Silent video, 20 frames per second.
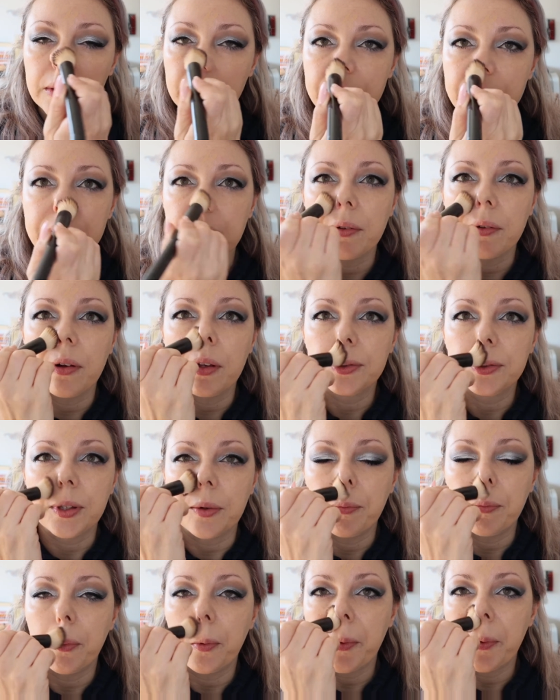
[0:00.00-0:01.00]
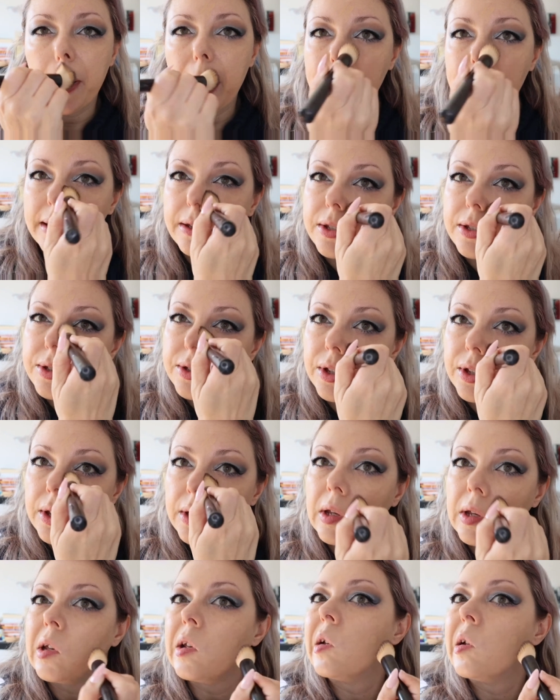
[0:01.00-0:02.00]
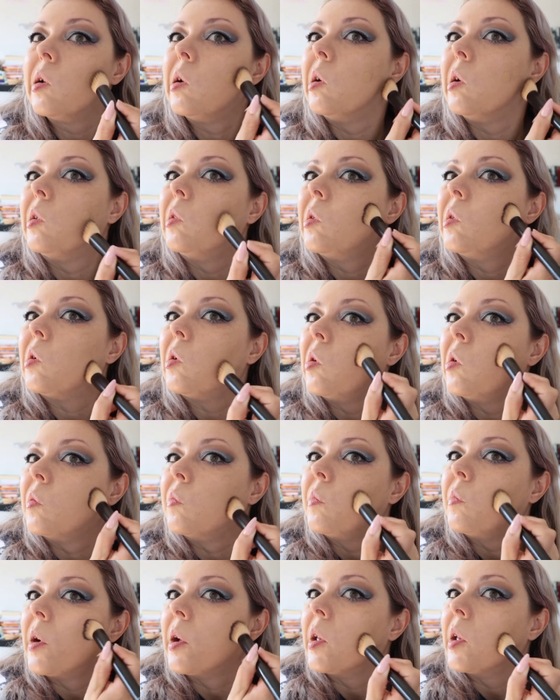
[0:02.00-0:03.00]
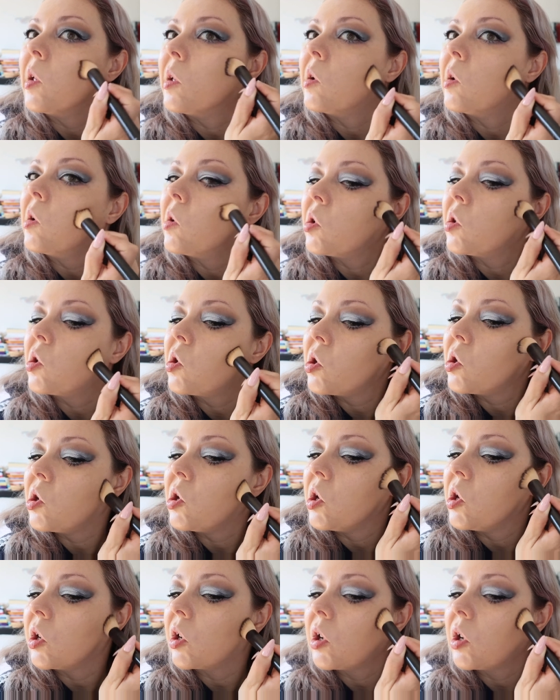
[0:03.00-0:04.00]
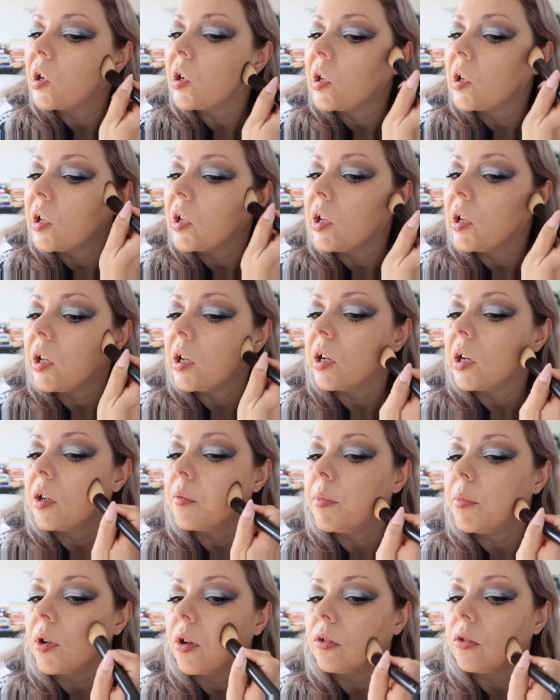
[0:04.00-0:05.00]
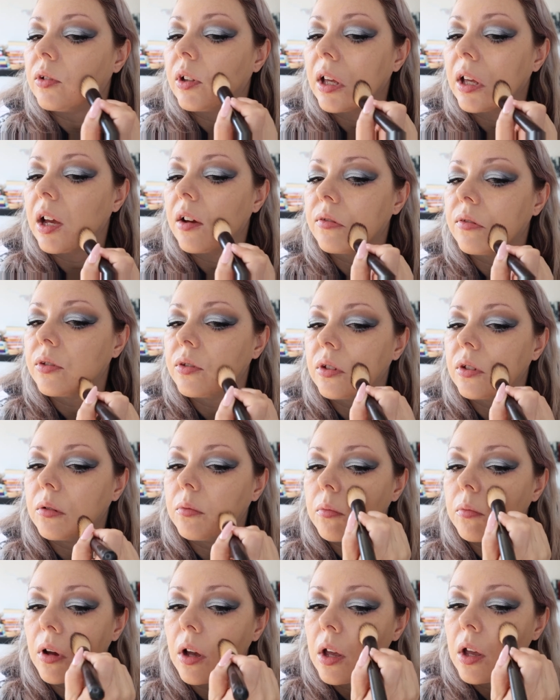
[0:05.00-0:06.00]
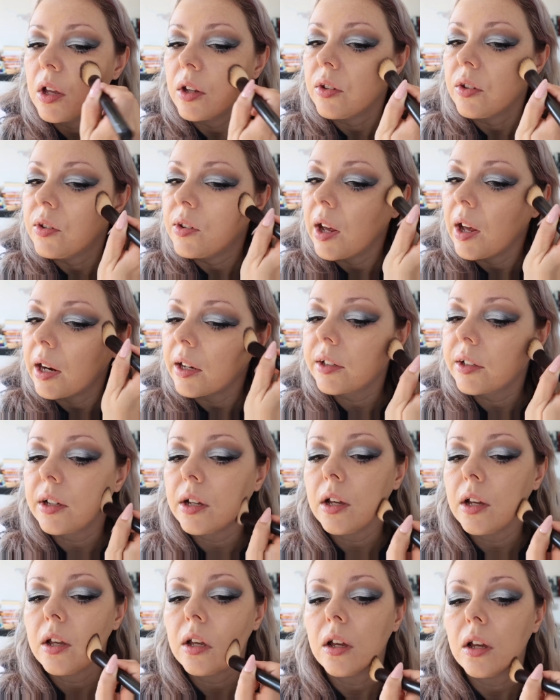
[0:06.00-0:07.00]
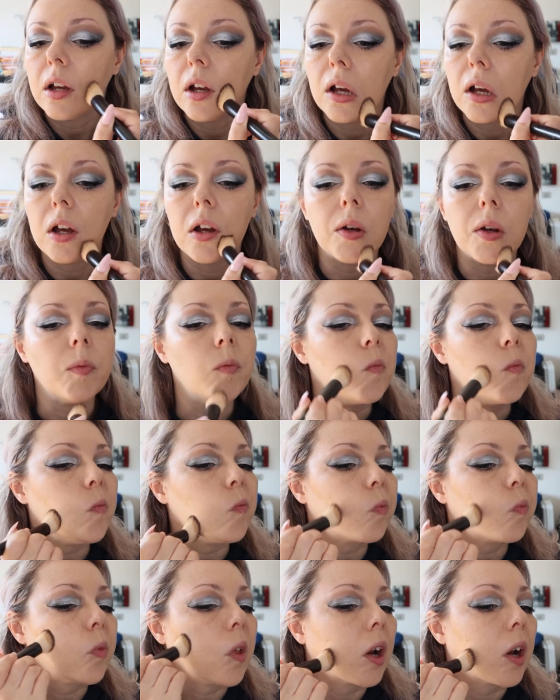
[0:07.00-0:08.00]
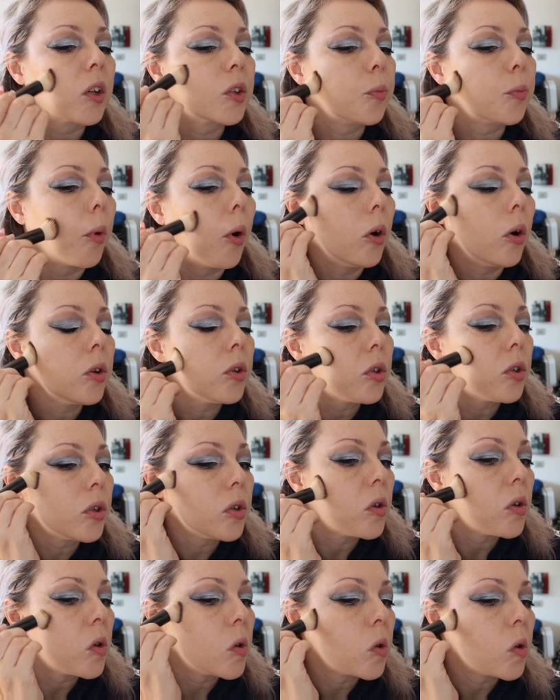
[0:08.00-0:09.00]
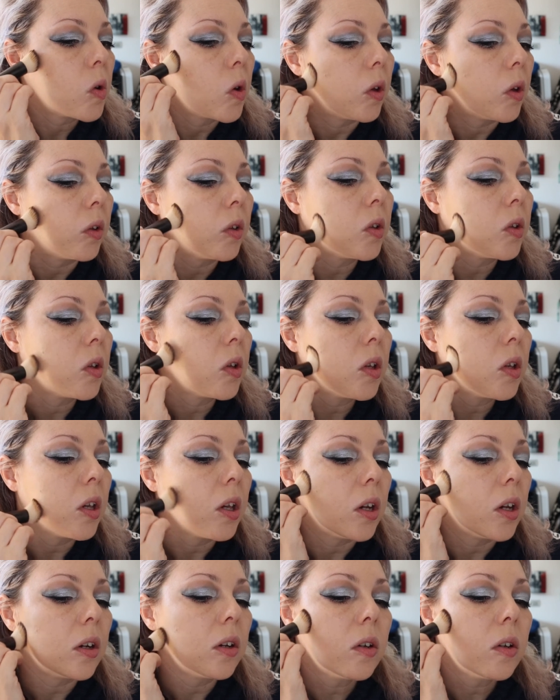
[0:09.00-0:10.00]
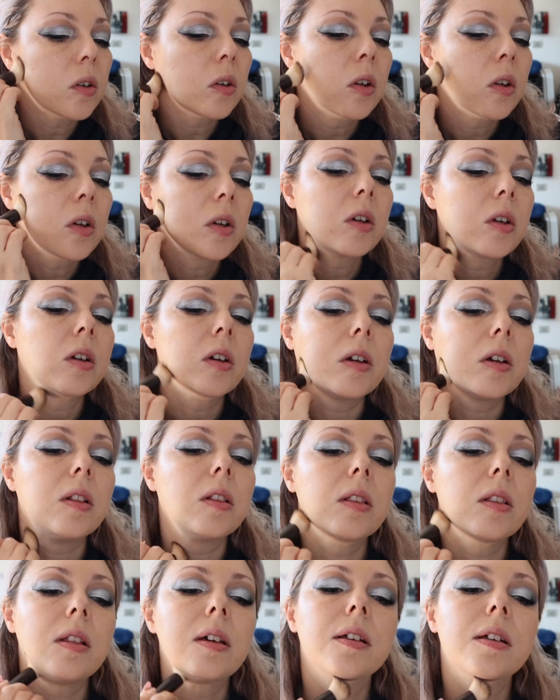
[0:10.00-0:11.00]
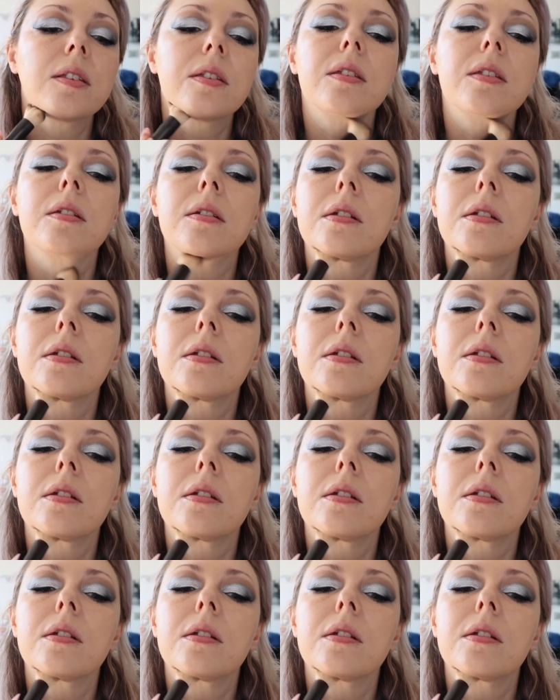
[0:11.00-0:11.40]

That's some reds, and on my cheek here, because I have some dark spot, and here. And let's